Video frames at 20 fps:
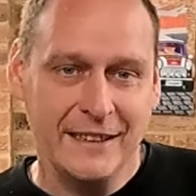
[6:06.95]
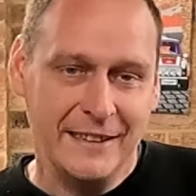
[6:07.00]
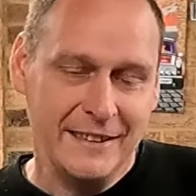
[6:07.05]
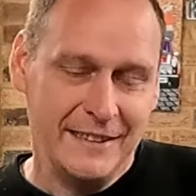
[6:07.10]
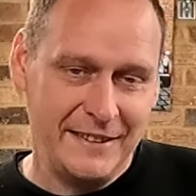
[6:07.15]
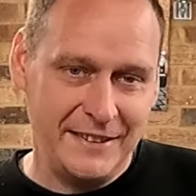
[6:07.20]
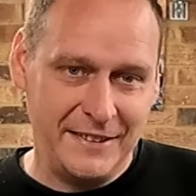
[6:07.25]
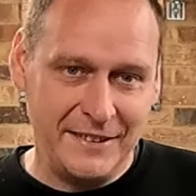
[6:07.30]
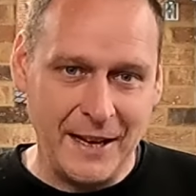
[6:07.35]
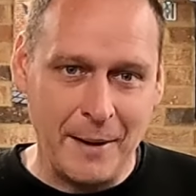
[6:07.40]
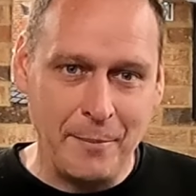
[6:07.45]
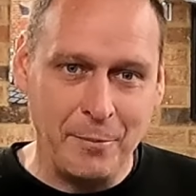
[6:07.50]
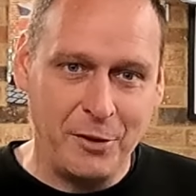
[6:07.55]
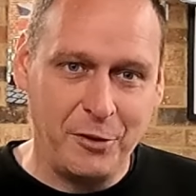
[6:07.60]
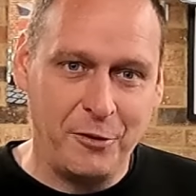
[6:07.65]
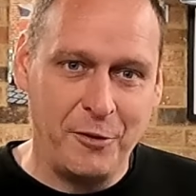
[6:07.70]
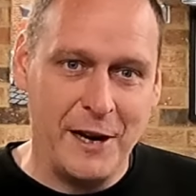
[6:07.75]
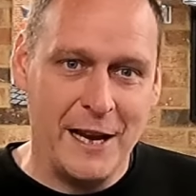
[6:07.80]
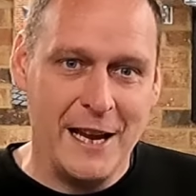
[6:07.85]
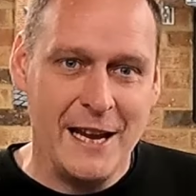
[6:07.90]
Step
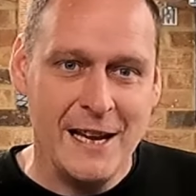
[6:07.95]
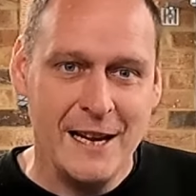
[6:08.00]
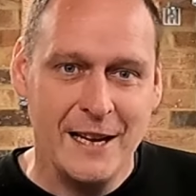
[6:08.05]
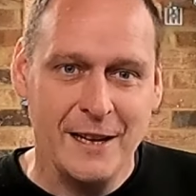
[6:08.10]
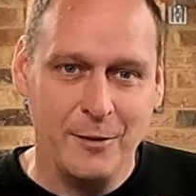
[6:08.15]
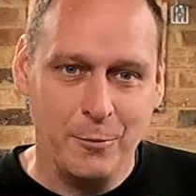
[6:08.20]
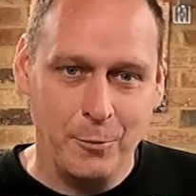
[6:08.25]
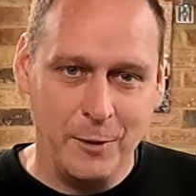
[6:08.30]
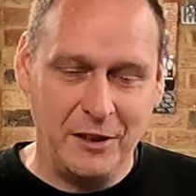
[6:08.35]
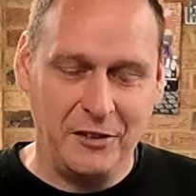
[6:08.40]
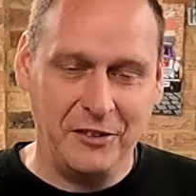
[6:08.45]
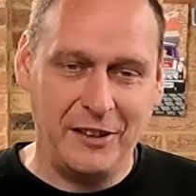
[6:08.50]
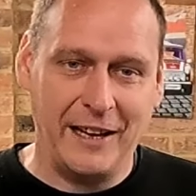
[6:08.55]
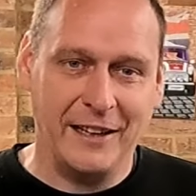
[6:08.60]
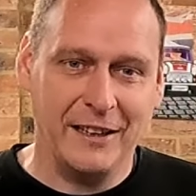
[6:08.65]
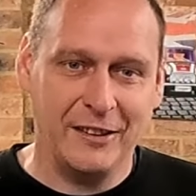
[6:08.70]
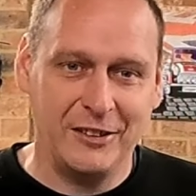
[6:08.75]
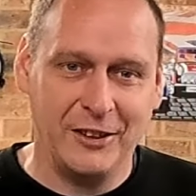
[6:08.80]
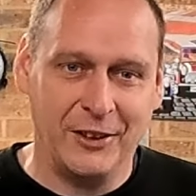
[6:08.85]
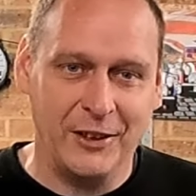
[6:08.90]
3, we set
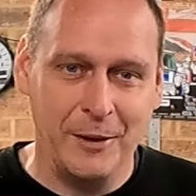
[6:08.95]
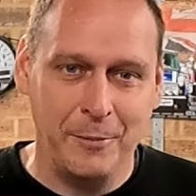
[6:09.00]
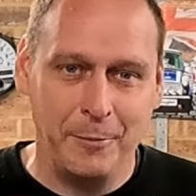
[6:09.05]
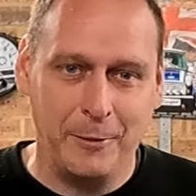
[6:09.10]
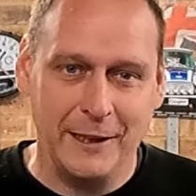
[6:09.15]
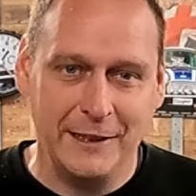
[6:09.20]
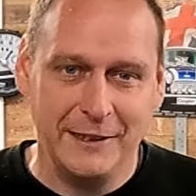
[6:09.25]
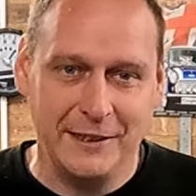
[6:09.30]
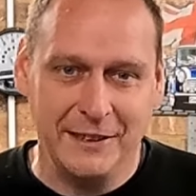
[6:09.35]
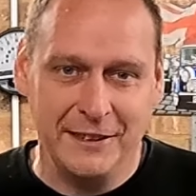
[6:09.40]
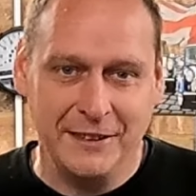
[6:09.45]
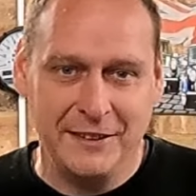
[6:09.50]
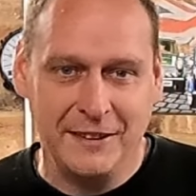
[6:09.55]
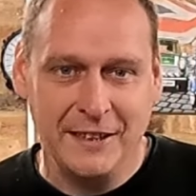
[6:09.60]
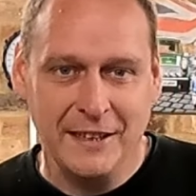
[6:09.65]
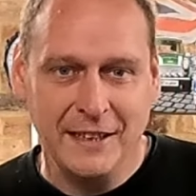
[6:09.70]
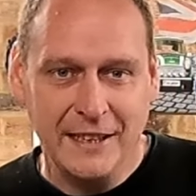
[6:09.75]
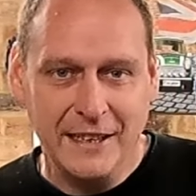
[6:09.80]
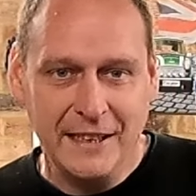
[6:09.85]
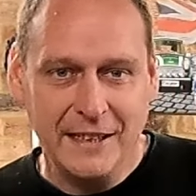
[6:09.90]
the tyre
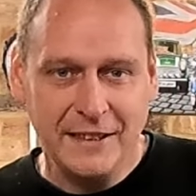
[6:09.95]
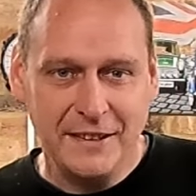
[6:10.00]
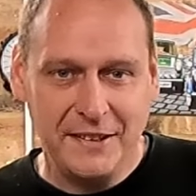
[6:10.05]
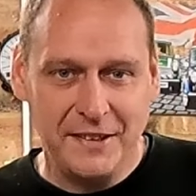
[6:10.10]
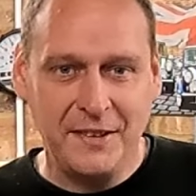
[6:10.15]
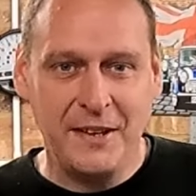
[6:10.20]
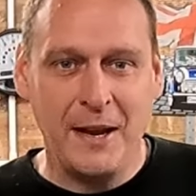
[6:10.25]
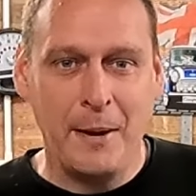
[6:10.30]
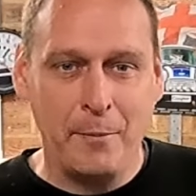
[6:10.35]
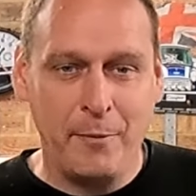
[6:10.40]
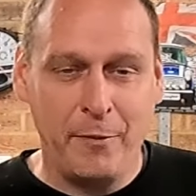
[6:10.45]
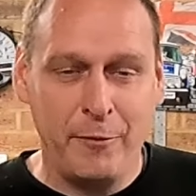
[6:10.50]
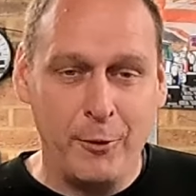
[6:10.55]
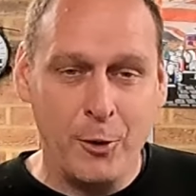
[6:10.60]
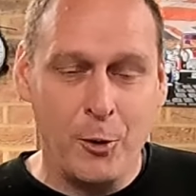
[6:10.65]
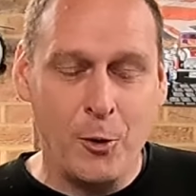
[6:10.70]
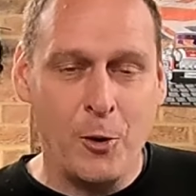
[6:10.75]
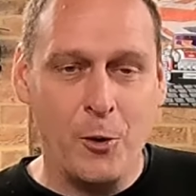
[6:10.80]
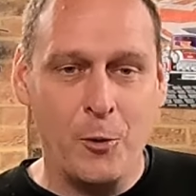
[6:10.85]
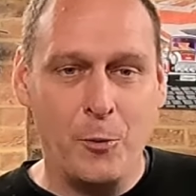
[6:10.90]
pressures. Step
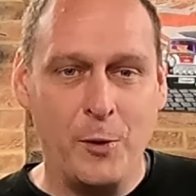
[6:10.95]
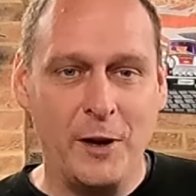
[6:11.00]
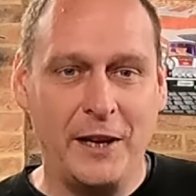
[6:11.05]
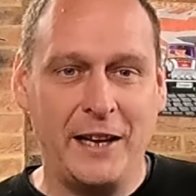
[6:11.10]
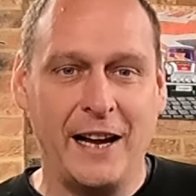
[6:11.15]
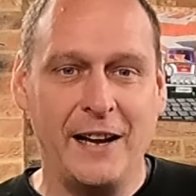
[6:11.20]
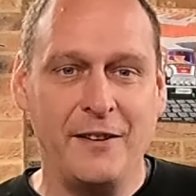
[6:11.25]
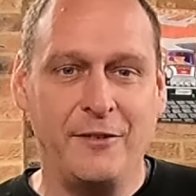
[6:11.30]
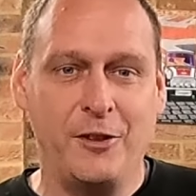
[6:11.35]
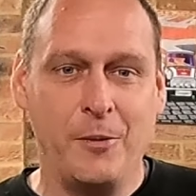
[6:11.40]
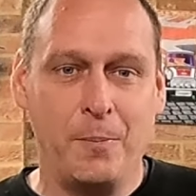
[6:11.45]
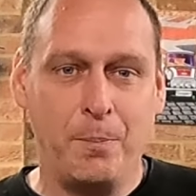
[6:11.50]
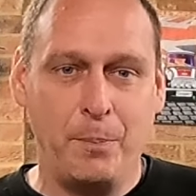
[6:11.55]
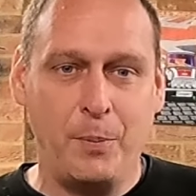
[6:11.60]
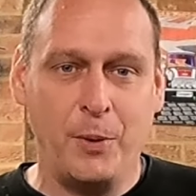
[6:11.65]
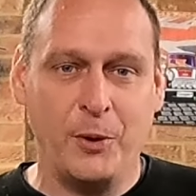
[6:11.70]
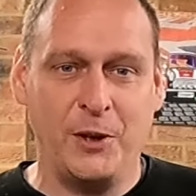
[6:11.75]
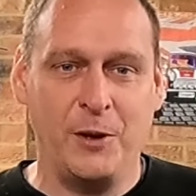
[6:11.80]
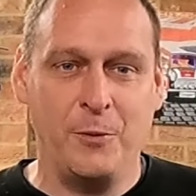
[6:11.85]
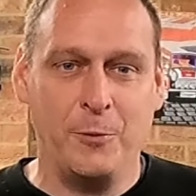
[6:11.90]
4, we gave the
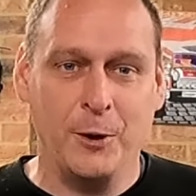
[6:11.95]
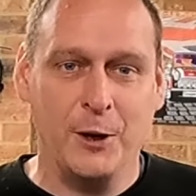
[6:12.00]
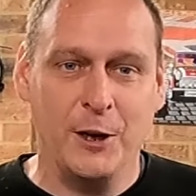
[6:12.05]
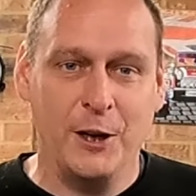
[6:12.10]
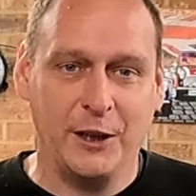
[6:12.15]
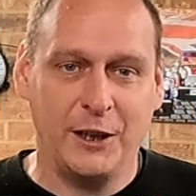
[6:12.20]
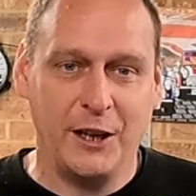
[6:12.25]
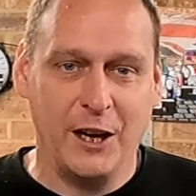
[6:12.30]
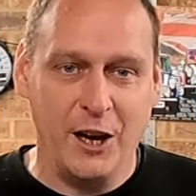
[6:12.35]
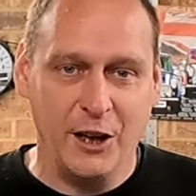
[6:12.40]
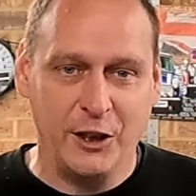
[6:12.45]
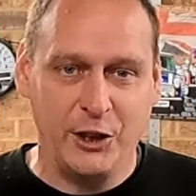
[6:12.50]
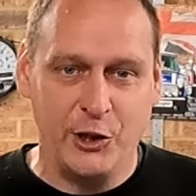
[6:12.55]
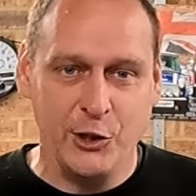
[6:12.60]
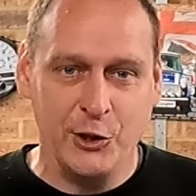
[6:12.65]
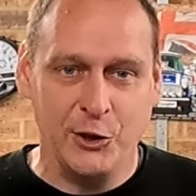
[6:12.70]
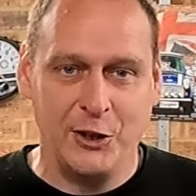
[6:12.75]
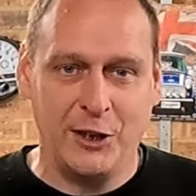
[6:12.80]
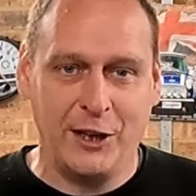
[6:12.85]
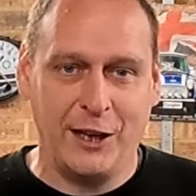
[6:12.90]
bodywork a
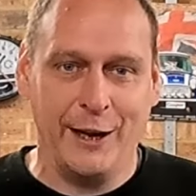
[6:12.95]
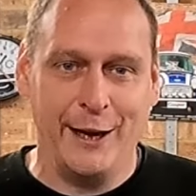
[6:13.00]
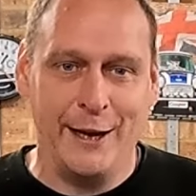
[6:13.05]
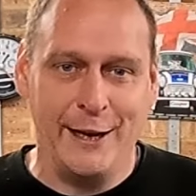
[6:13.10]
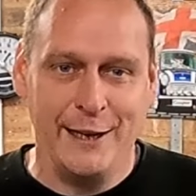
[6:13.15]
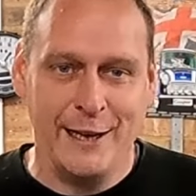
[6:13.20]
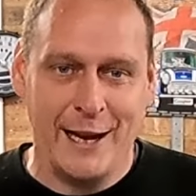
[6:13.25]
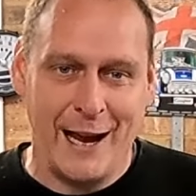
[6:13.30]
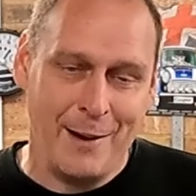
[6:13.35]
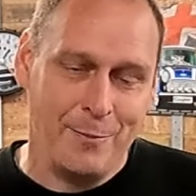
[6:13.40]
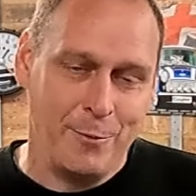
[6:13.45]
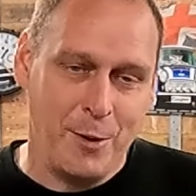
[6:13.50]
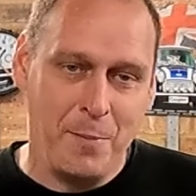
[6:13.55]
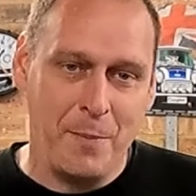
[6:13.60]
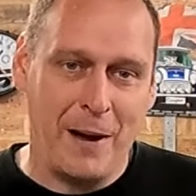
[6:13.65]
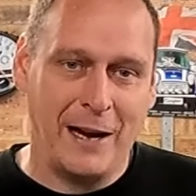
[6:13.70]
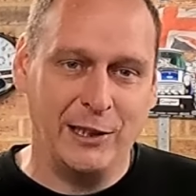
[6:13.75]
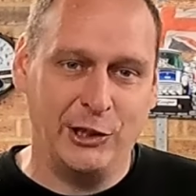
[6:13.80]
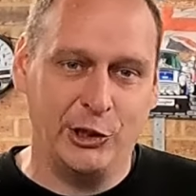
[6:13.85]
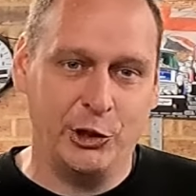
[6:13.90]
good clean and we
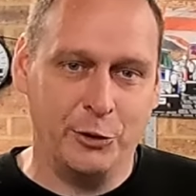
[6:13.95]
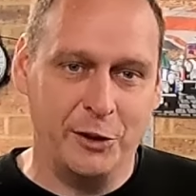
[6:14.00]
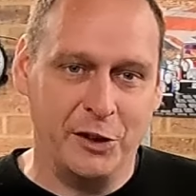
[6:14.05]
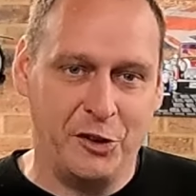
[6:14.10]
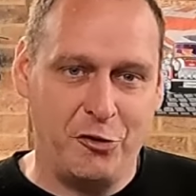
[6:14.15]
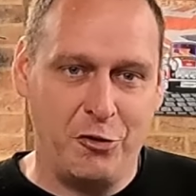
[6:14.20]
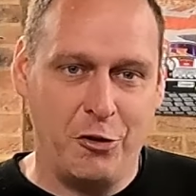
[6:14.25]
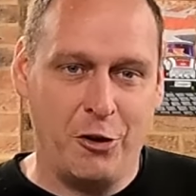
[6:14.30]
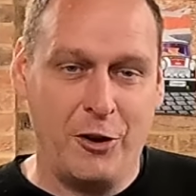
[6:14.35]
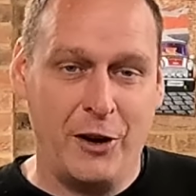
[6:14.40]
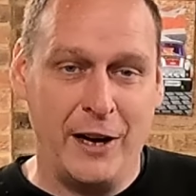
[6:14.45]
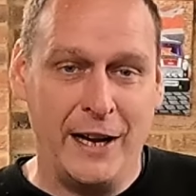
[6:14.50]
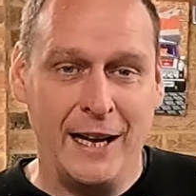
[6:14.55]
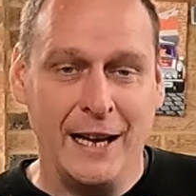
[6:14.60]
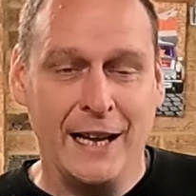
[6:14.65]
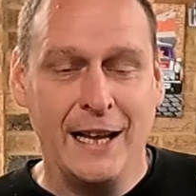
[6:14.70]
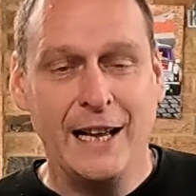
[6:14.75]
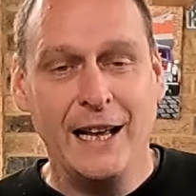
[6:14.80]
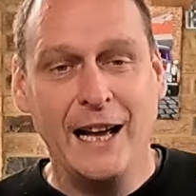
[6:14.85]
made sure it's dry.